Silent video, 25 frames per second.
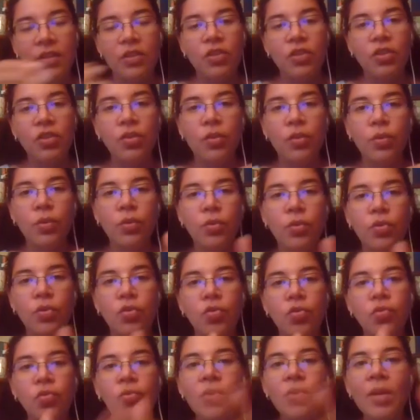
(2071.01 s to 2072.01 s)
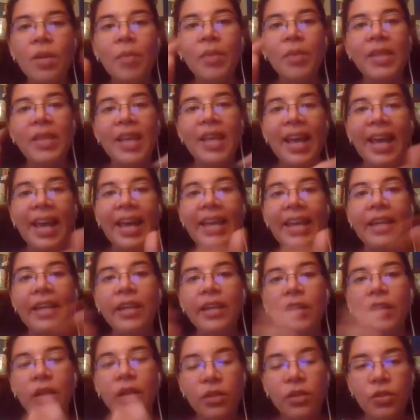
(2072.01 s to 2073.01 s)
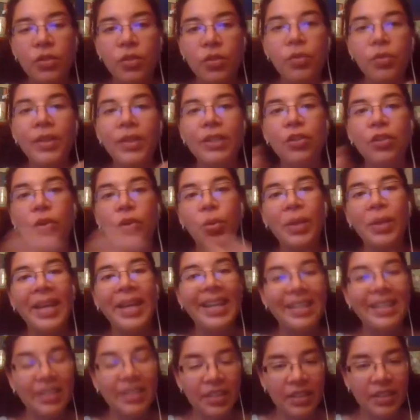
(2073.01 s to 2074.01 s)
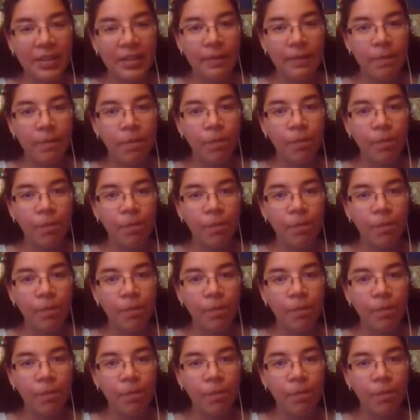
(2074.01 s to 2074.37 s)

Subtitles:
to sweep the egg to its location.